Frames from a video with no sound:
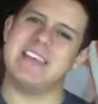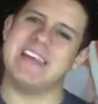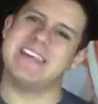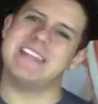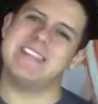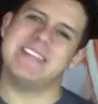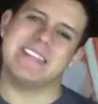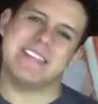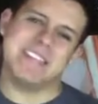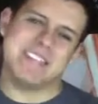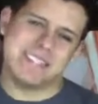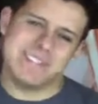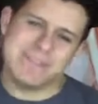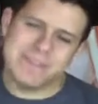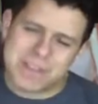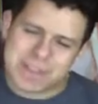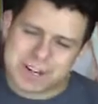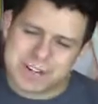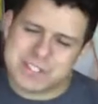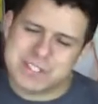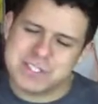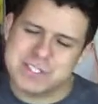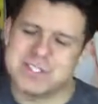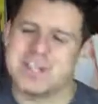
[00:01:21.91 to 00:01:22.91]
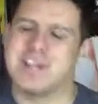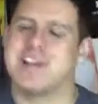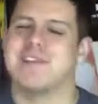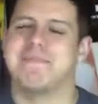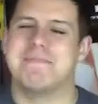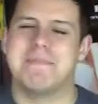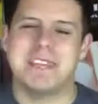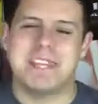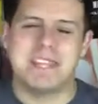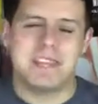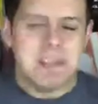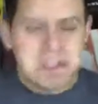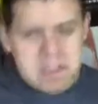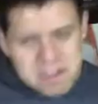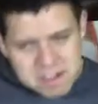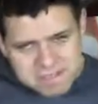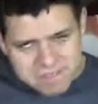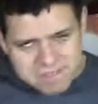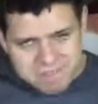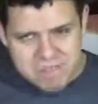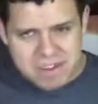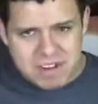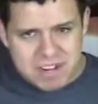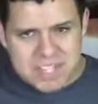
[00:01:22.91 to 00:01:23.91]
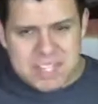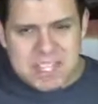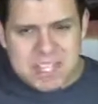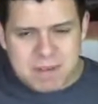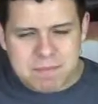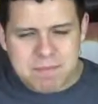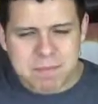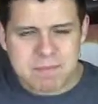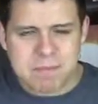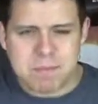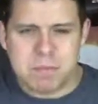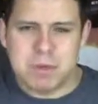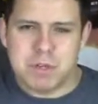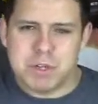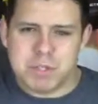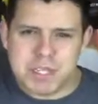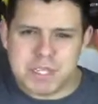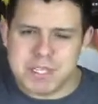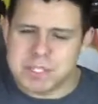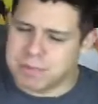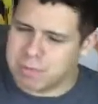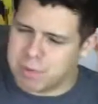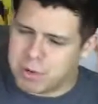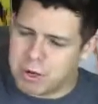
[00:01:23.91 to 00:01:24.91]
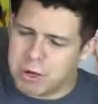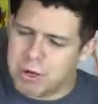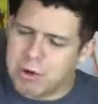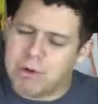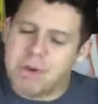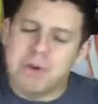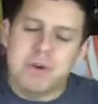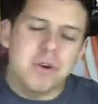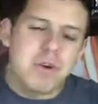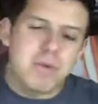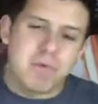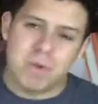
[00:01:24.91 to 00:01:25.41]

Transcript: I think he's very charming, very lovable in this role.